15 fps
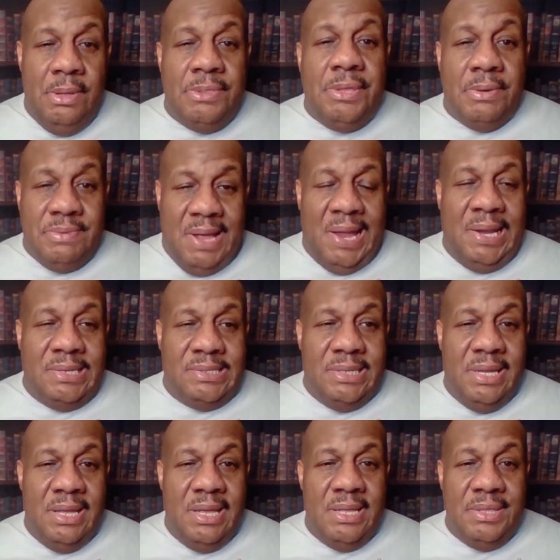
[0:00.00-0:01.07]
The right
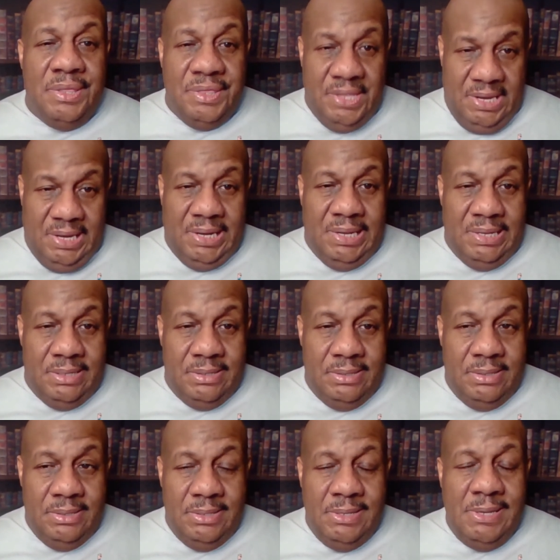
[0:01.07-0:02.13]
thing.
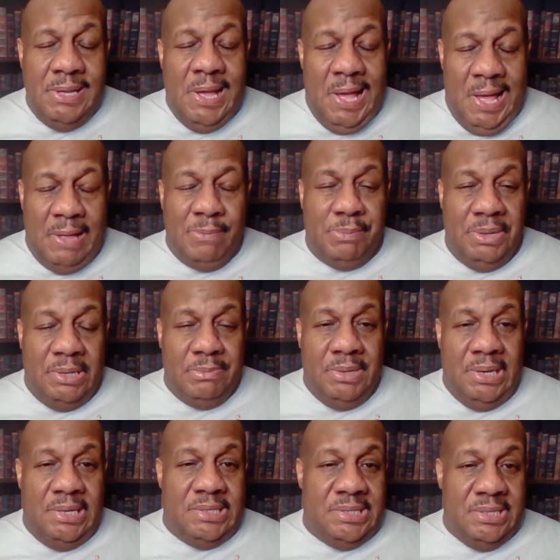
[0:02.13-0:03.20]
I'm Big
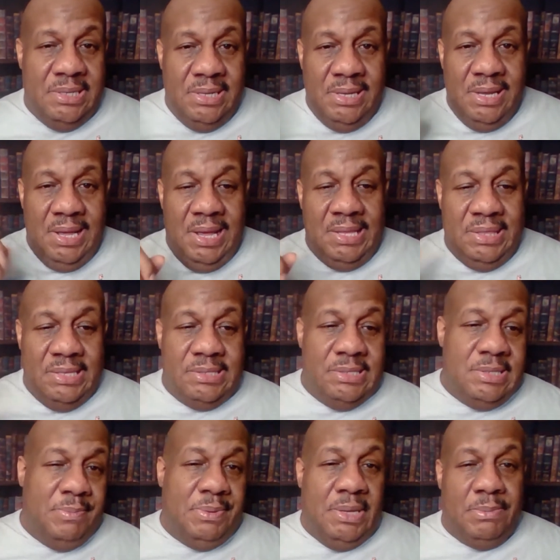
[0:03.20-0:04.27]
Meach, and this
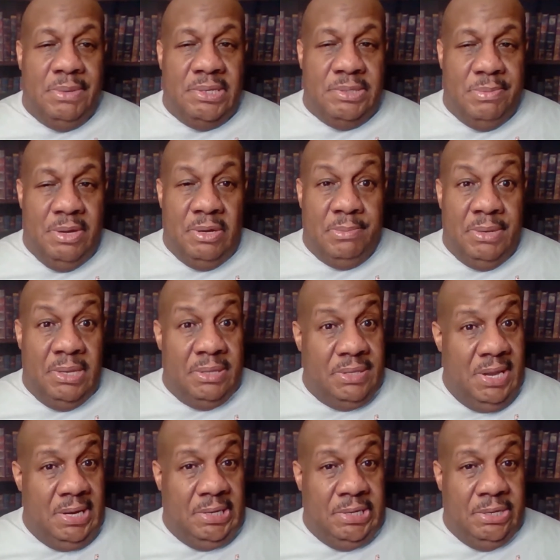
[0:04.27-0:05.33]
is a Big Meach moment.
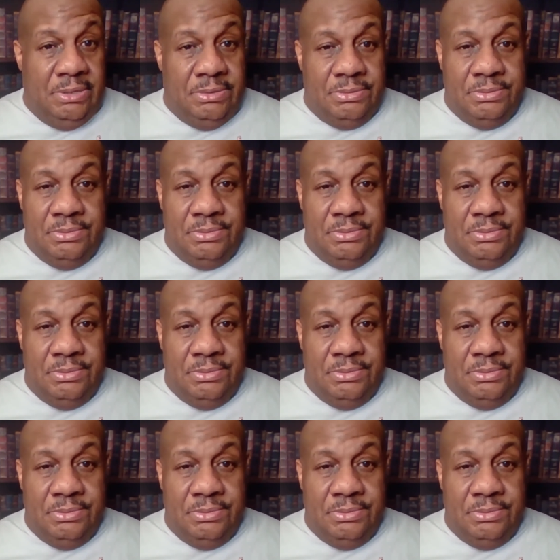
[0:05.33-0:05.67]
Thank you.